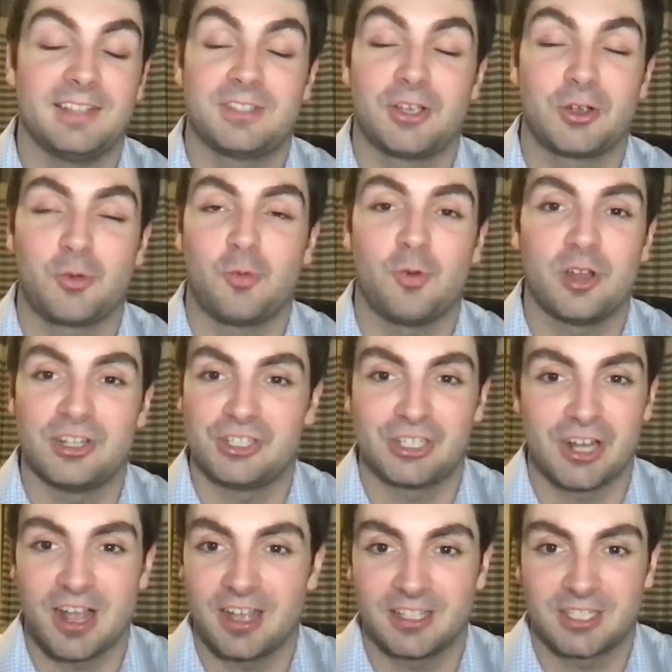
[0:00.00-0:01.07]
took one
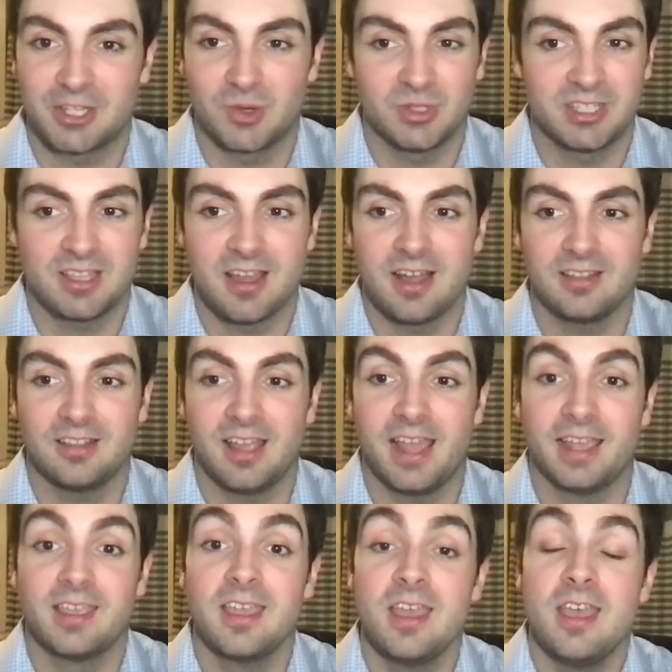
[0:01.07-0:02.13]
shot, so it's not like